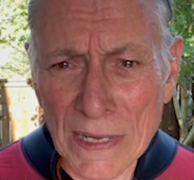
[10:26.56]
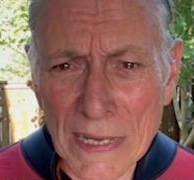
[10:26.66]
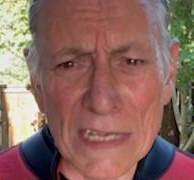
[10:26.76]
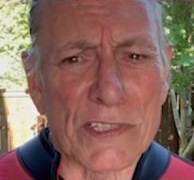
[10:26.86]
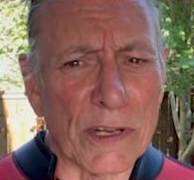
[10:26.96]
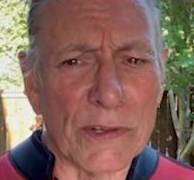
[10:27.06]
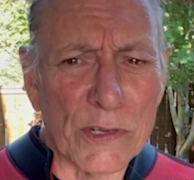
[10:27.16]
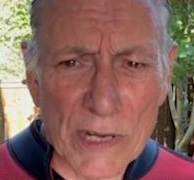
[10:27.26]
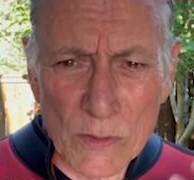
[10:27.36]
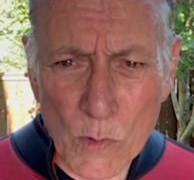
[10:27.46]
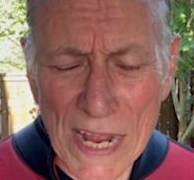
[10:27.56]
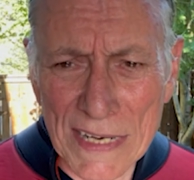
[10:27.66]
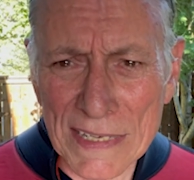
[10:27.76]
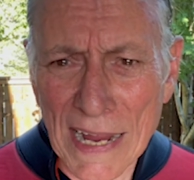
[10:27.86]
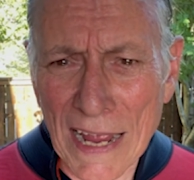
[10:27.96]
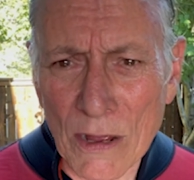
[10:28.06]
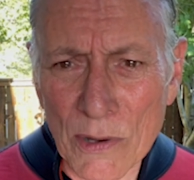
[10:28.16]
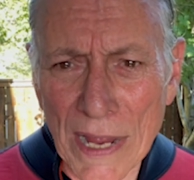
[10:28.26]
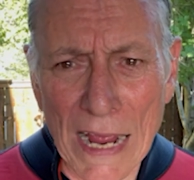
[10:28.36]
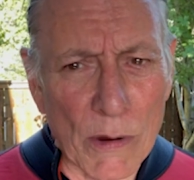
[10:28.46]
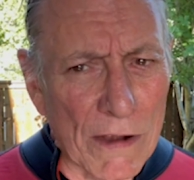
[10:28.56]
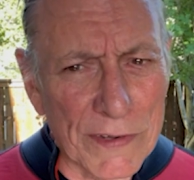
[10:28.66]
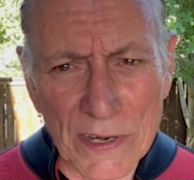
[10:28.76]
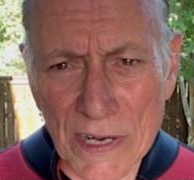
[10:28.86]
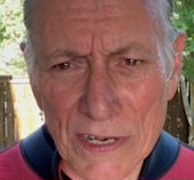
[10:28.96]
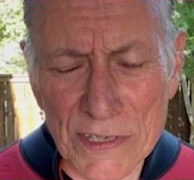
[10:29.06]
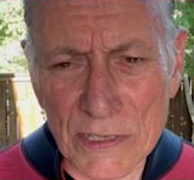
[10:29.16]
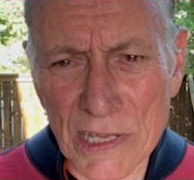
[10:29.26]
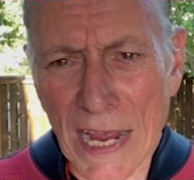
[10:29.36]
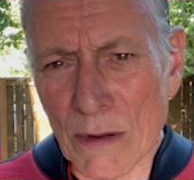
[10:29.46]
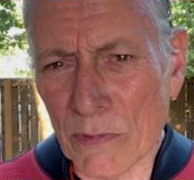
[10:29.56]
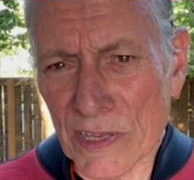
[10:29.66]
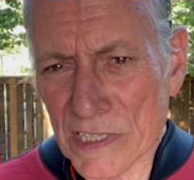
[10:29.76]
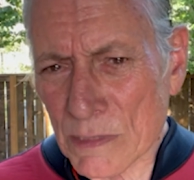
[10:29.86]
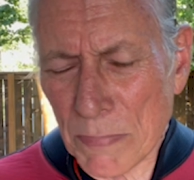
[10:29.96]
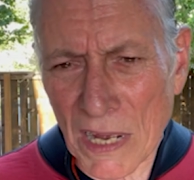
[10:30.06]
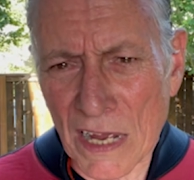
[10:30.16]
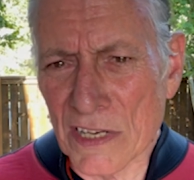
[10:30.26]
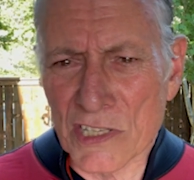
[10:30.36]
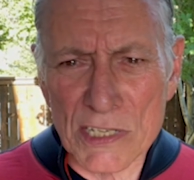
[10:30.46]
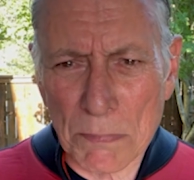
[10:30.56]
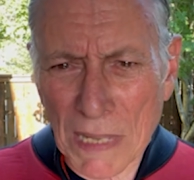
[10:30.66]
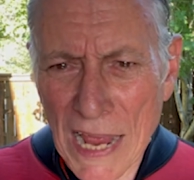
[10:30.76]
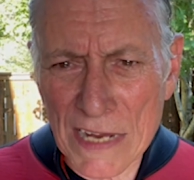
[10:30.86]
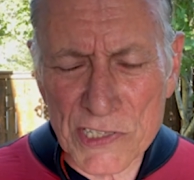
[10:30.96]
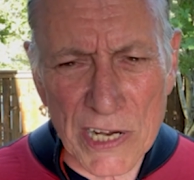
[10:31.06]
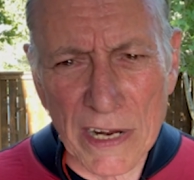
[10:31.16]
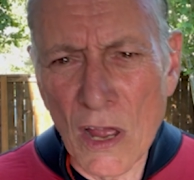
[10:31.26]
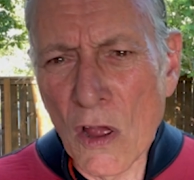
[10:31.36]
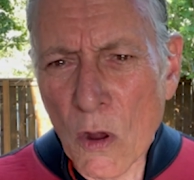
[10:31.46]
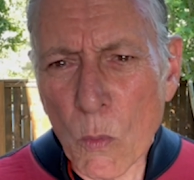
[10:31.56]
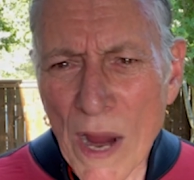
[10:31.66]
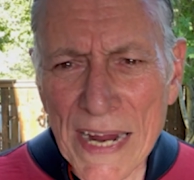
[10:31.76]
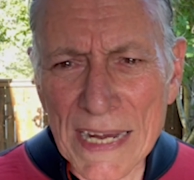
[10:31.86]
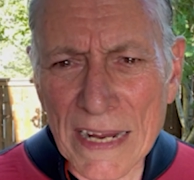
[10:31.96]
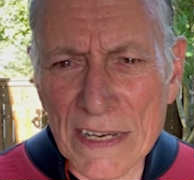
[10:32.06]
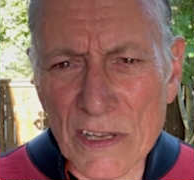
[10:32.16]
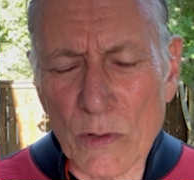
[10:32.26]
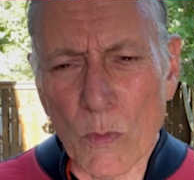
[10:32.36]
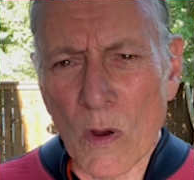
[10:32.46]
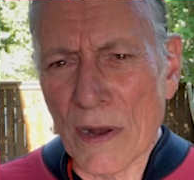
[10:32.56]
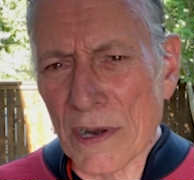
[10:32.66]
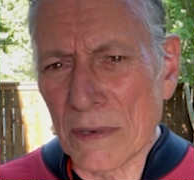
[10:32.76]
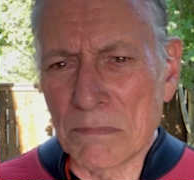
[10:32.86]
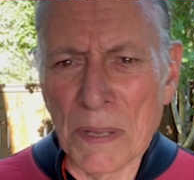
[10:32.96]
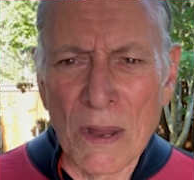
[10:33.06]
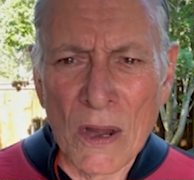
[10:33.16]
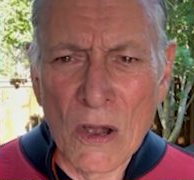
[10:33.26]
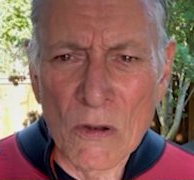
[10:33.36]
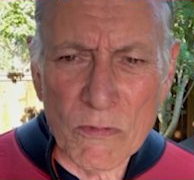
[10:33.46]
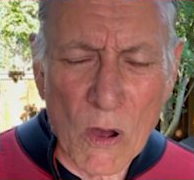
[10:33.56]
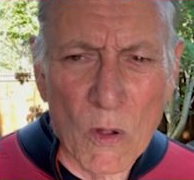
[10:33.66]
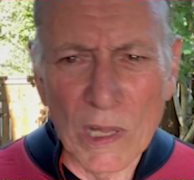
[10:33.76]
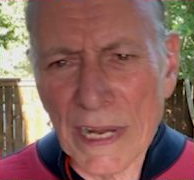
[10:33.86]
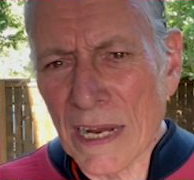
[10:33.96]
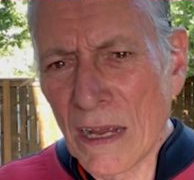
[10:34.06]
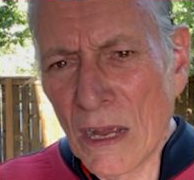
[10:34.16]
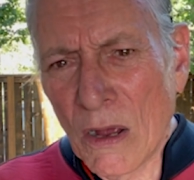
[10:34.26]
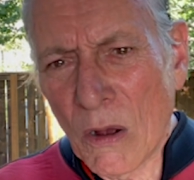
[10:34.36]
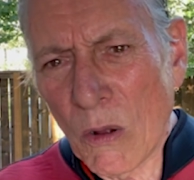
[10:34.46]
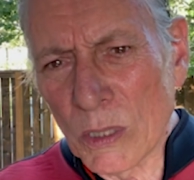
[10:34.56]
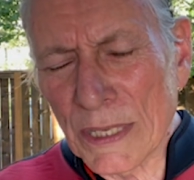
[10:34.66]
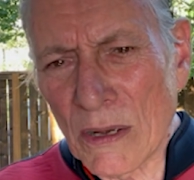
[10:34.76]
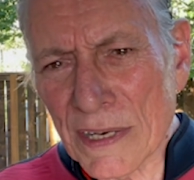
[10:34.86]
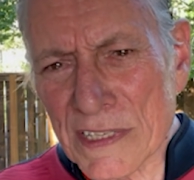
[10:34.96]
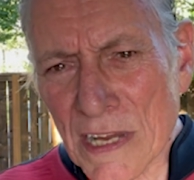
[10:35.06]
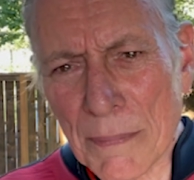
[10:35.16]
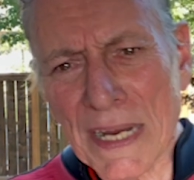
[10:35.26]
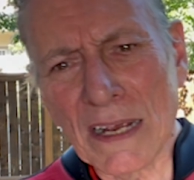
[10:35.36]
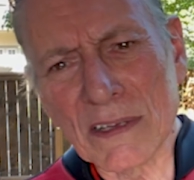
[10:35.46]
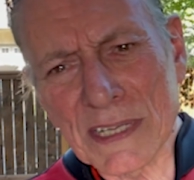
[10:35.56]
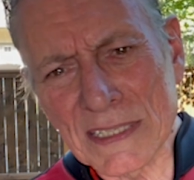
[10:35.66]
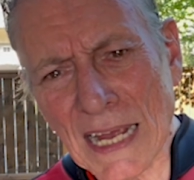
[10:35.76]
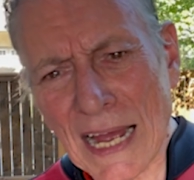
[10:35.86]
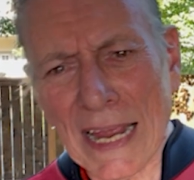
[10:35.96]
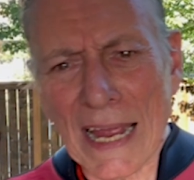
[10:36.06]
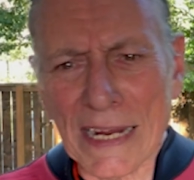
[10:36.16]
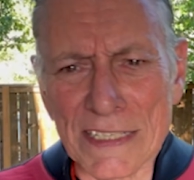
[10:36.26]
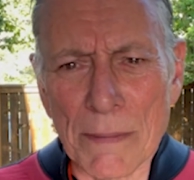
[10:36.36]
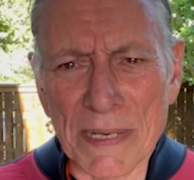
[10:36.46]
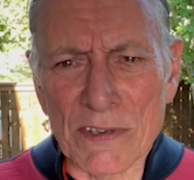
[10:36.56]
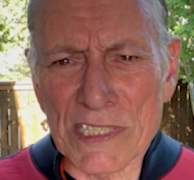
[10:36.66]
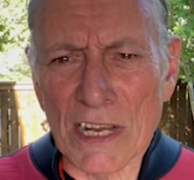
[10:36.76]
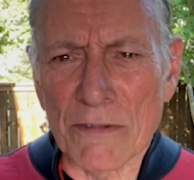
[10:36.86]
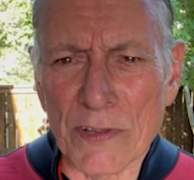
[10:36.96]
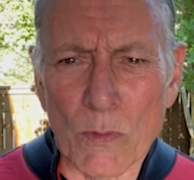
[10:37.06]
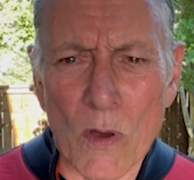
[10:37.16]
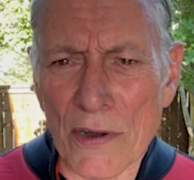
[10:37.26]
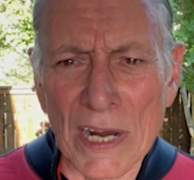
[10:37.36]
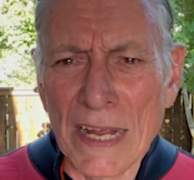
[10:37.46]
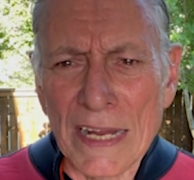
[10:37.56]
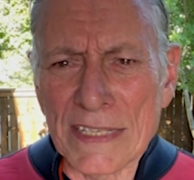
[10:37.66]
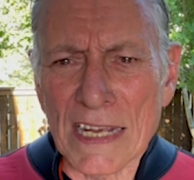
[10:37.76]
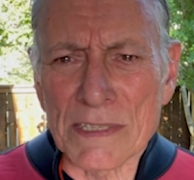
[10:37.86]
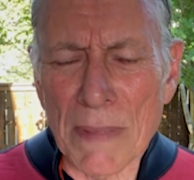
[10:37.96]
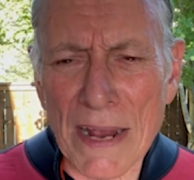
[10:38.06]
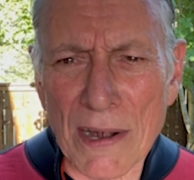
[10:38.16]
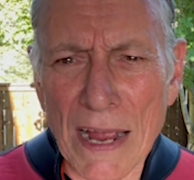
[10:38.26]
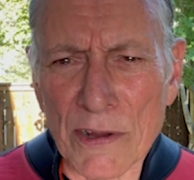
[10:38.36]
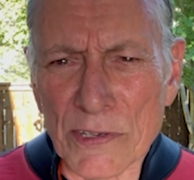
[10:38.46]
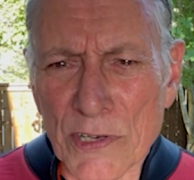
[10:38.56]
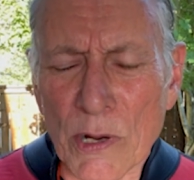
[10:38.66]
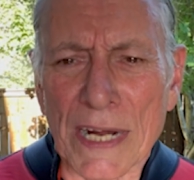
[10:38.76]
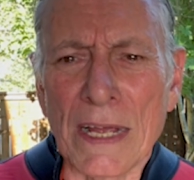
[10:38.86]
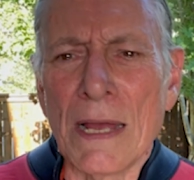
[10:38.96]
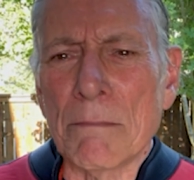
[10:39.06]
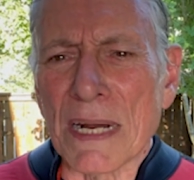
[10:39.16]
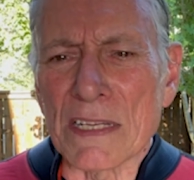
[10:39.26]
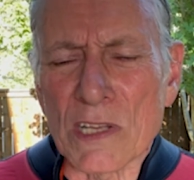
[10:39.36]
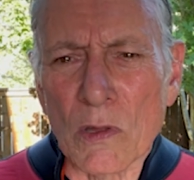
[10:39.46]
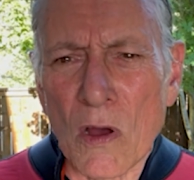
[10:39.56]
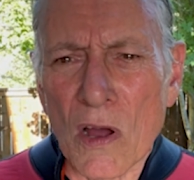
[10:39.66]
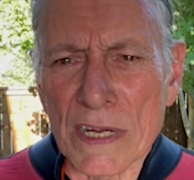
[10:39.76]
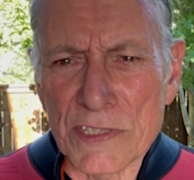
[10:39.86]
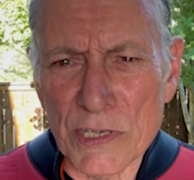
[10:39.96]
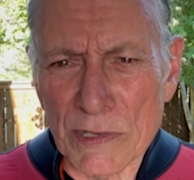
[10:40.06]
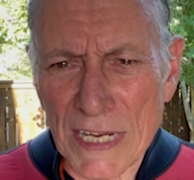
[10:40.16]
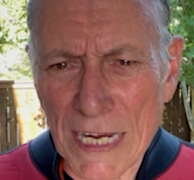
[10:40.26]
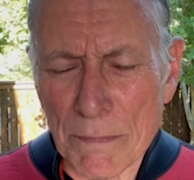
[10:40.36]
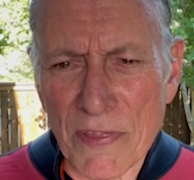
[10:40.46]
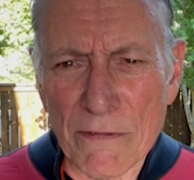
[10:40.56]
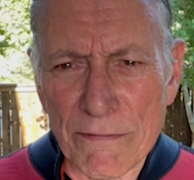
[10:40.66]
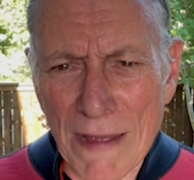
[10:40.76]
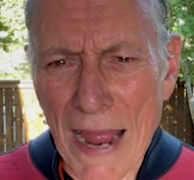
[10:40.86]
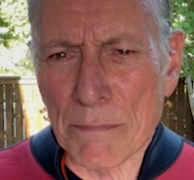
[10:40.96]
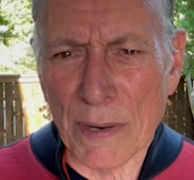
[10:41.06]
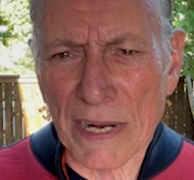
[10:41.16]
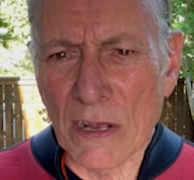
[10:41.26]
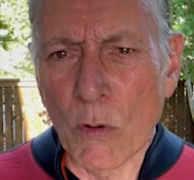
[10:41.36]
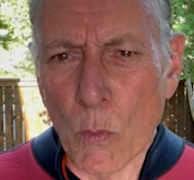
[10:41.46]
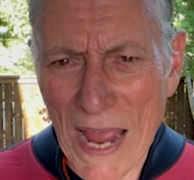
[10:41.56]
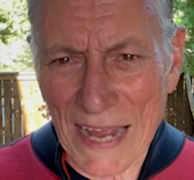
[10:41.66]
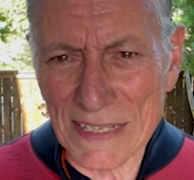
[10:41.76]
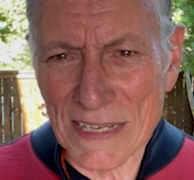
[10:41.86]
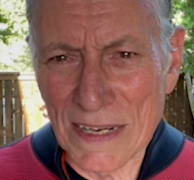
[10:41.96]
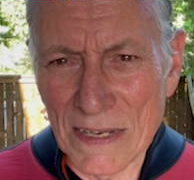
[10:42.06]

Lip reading: And so you can wet it down however you're going to do that, with a sponge, splashing, wading into the water, rolling, holding onto somebody else's kayak and dipping yourself in the water. It doesn't matter how you do it, but as long as you keep the fabric wet,